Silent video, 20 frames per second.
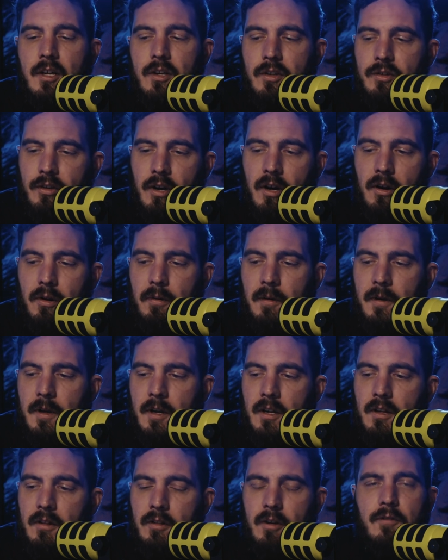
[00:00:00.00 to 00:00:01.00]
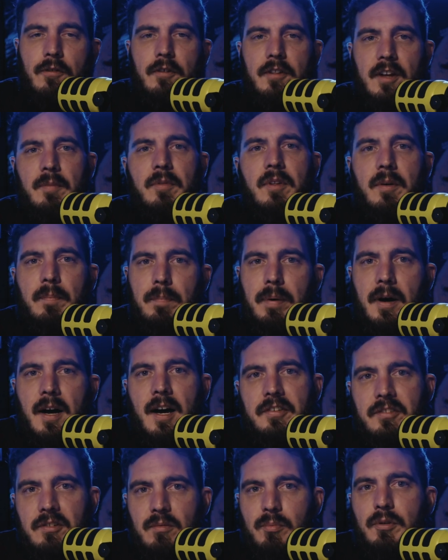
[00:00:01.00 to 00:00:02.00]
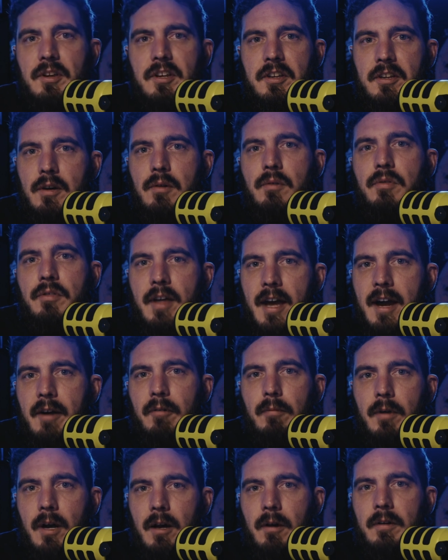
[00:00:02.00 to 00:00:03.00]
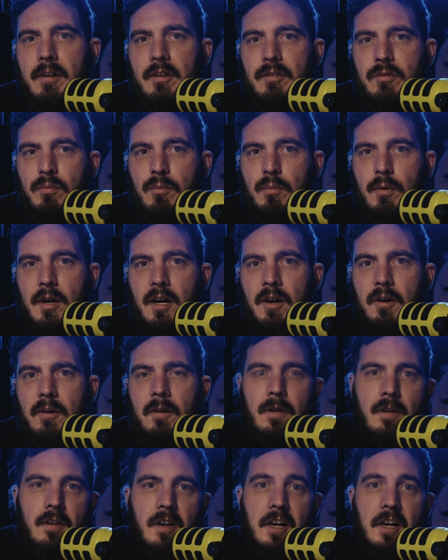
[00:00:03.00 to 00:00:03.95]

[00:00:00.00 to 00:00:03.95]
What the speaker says: So look for them to possibly go that route as well.